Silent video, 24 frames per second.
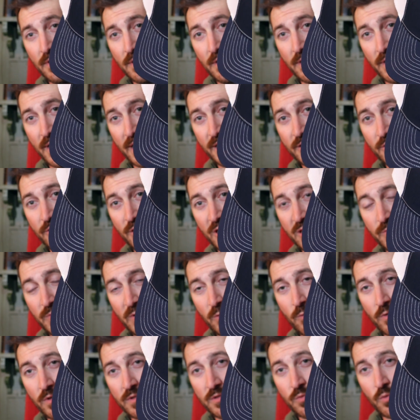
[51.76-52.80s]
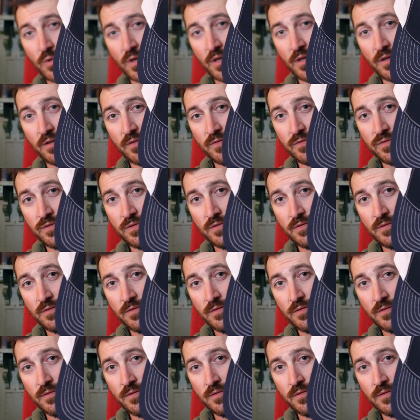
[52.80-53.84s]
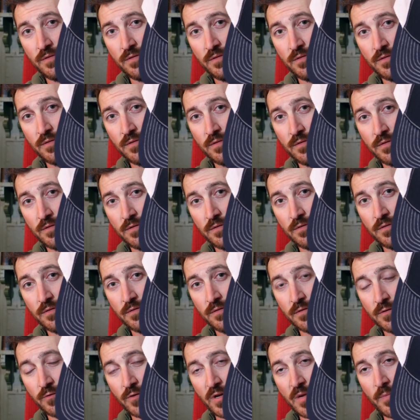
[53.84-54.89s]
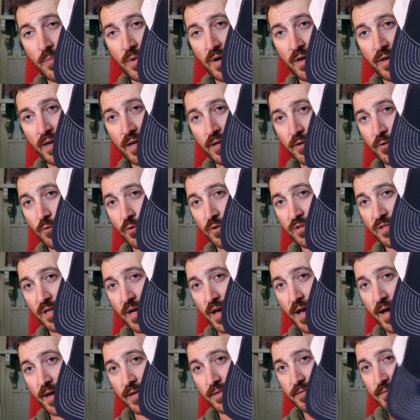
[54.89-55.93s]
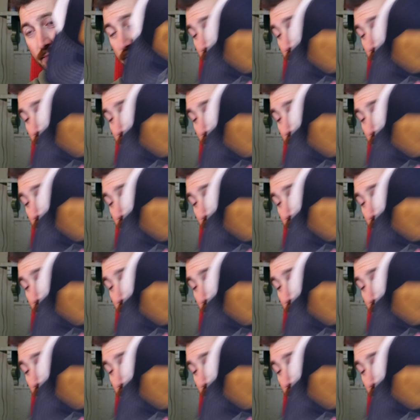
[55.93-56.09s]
nice crispy 112 Green Pond Outdoors hat.